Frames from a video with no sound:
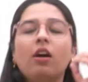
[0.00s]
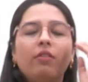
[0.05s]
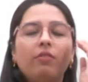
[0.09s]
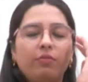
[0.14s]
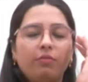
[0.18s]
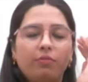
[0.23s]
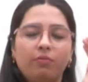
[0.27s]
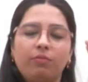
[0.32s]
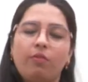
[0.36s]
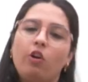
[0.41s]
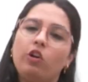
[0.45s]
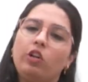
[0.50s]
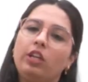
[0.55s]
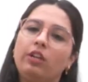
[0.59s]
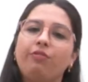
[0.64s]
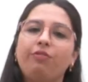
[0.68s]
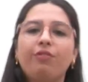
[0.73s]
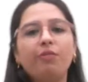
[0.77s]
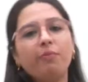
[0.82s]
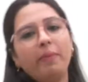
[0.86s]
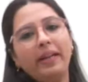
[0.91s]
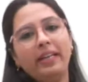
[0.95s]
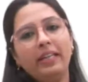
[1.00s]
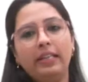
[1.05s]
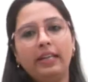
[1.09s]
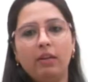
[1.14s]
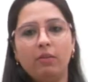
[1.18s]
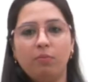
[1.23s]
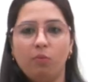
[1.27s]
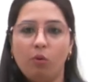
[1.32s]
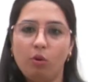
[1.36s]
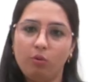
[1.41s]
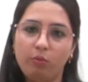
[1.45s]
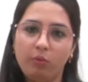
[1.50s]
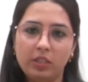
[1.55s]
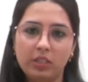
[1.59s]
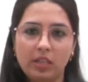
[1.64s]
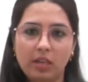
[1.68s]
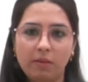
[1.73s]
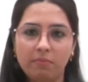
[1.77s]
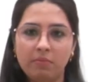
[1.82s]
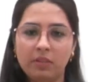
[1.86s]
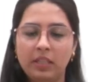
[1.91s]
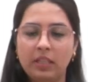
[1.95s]
what if we might get bored with
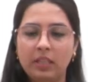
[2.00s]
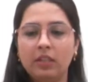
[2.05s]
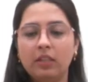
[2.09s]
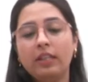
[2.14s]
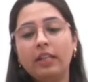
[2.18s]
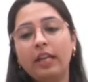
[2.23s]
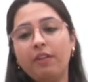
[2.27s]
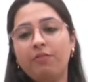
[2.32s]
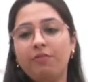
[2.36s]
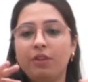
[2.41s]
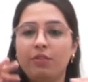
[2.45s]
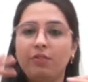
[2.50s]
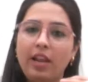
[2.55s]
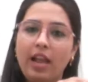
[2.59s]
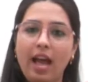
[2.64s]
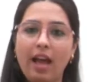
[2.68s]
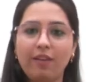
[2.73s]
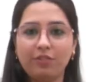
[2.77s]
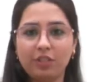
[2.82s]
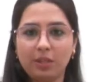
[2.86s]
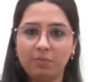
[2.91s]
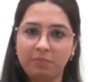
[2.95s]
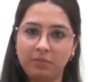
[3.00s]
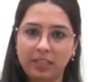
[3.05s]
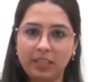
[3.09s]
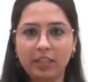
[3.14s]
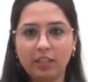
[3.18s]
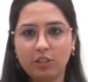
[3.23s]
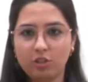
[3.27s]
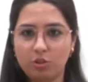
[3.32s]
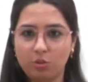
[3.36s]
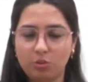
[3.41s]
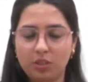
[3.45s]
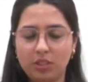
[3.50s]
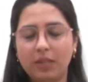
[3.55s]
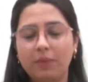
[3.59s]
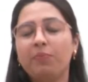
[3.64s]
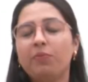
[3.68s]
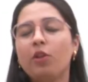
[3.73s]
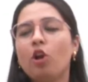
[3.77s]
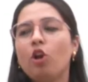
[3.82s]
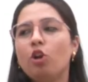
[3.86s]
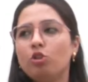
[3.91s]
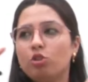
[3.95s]
something, then we will have something else to see.
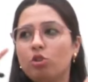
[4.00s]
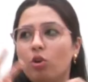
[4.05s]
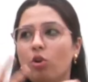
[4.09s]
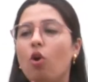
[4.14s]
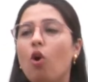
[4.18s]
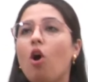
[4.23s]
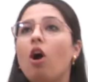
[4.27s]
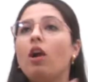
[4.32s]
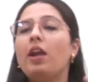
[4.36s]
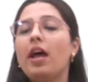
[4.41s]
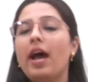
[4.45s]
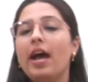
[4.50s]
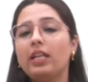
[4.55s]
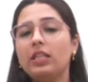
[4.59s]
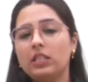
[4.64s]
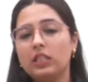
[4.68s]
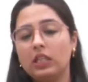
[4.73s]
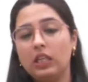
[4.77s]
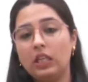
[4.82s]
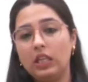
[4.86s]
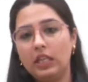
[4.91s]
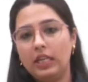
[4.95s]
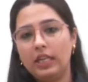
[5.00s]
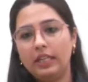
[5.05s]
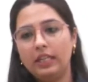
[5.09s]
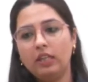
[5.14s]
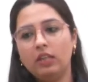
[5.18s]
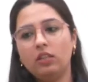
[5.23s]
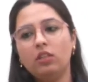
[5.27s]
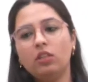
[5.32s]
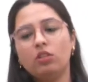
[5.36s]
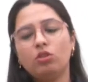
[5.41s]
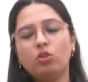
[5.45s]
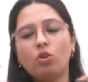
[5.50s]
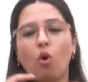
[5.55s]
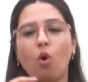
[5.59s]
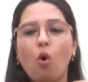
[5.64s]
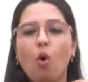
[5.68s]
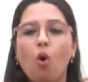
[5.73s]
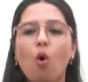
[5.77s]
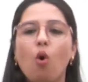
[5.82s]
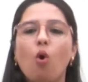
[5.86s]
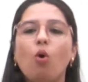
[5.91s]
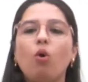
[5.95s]
So God has created this
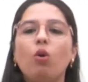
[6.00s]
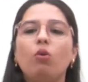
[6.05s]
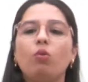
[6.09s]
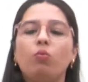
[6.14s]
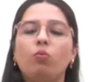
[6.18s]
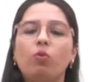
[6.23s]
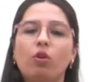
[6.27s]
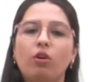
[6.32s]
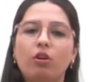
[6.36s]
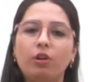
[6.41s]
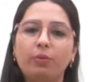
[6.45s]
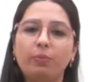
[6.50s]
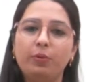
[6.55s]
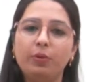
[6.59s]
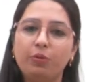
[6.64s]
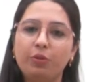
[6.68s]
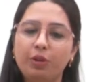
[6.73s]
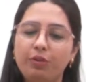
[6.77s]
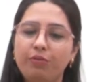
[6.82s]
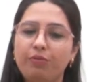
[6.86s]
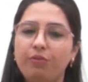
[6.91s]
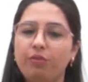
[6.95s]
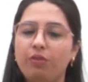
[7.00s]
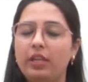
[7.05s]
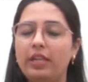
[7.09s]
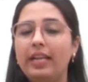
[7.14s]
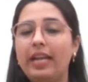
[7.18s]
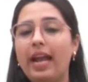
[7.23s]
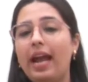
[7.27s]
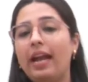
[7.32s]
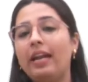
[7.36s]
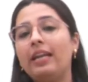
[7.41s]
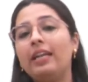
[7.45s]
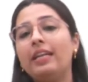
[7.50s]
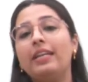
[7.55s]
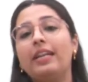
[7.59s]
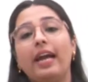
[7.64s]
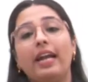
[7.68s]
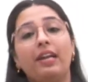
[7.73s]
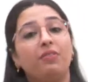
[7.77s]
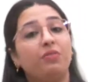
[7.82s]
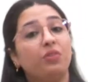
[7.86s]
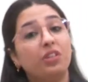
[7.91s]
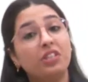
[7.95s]
whole world beautifully and
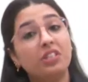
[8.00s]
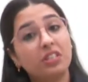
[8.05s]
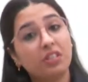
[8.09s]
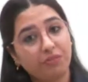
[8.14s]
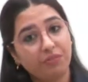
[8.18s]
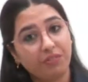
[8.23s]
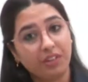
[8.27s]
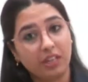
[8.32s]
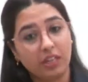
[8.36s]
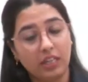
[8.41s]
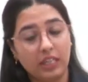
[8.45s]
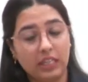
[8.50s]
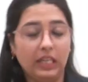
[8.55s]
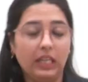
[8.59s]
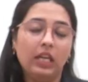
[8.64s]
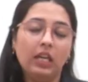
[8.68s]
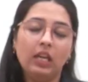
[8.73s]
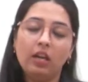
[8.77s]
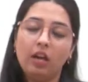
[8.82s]
diversifically.